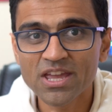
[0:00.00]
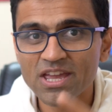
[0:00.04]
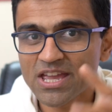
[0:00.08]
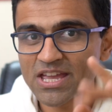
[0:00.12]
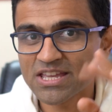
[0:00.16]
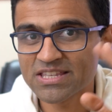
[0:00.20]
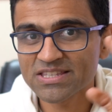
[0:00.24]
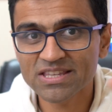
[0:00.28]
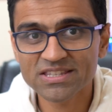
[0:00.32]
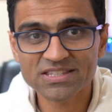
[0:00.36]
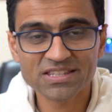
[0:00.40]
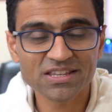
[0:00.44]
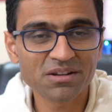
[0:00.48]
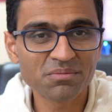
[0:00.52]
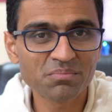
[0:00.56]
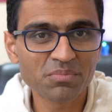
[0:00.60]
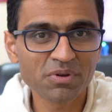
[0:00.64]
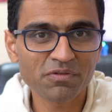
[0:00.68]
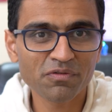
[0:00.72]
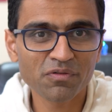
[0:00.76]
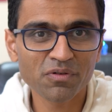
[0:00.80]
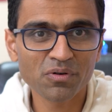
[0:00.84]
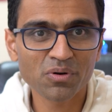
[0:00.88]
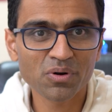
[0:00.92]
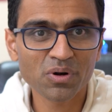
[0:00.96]
As I said
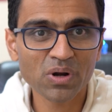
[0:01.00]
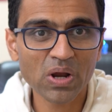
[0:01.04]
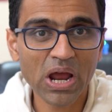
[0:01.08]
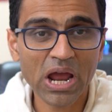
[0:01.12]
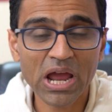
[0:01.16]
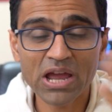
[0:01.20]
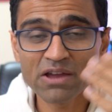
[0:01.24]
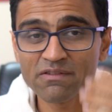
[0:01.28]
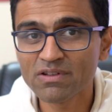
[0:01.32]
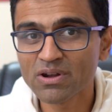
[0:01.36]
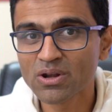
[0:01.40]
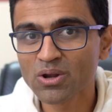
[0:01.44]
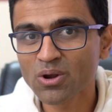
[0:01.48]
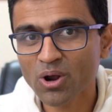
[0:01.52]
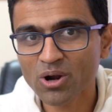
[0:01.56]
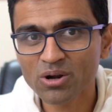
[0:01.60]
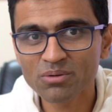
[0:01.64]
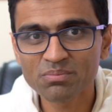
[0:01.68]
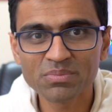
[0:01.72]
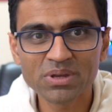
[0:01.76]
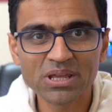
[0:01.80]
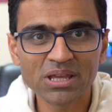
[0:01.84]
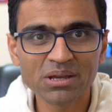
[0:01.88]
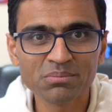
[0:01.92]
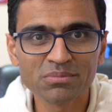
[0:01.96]
before, I will
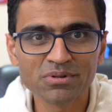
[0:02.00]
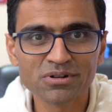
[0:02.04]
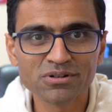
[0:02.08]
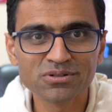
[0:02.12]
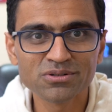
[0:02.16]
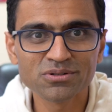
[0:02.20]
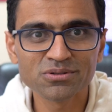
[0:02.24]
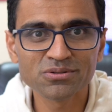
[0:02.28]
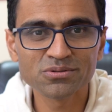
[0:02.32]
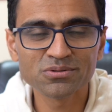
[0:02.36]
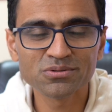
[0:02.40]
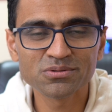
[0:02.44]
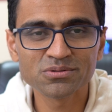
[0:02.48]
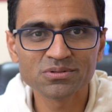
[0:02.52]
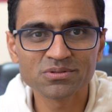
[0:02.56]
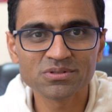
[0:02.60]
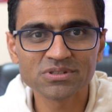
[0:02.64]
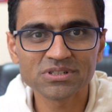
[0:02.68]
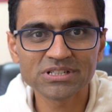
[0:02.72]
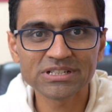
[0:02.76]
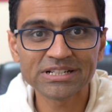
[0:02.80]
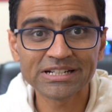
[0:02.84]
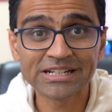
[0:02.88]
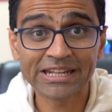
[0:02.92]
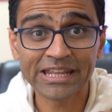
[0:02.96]
not be able to
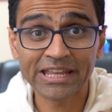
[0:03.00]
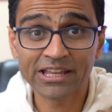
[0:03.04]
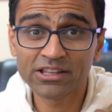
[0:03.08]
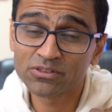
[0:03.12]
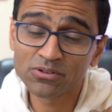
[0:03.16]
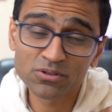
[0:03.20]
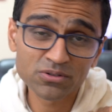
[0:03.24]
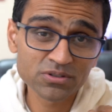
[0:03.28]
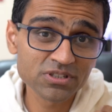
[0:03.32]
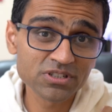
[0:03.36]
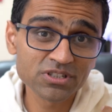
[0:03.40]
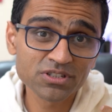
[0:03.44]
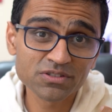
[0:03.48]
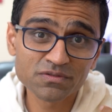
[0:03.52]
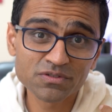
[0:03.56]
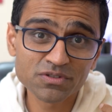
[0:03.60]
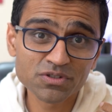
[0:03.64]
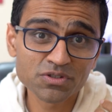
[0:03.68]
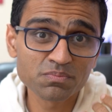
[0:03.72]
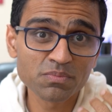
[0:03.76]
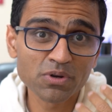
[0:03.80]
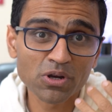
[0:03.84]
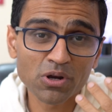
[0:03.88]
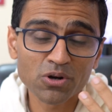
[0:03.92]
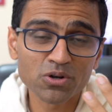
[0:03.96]
take those
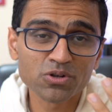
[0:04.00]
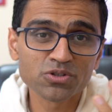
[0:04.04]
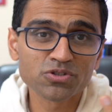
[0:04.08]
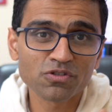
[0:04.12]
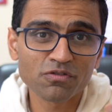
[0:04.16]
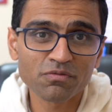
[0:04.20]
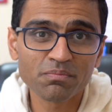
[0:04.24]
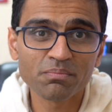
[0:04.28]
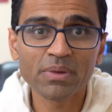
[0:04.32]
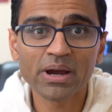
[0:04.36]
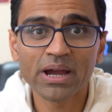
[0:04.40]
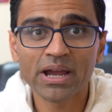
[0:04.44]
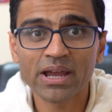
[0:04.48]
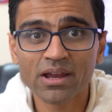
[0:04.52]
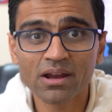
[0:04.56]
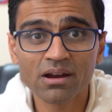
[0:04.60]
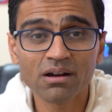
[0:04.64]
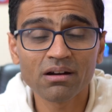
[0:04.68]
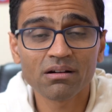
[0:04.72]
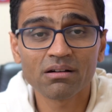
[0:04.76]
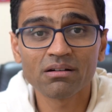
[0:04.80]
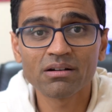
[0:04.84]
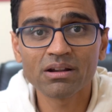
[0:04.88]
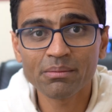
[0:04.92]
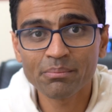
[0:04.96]
interviews because of my
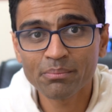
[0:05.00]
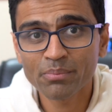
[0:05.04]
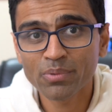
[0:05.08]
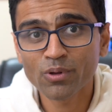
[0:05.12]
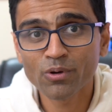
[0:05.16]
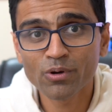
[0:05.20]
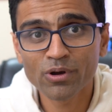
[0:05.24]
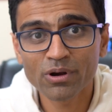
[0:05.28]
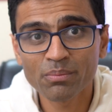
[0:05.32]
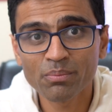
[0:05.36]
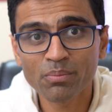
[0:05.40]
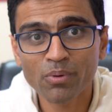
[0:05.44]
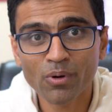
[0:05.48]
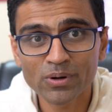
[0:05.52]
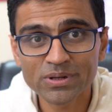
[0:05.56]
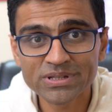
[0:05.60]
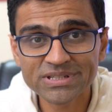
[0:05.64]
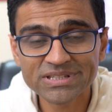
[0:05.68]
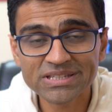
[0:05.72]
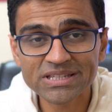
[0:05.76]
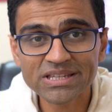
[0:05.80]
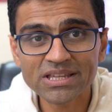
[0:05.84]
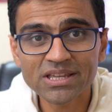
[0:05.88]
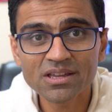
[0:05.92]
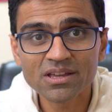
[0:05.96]
current employer
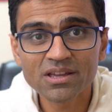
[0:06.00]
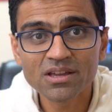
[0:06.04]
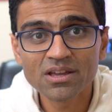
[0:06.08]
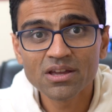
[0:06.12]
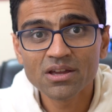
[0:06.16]
policy.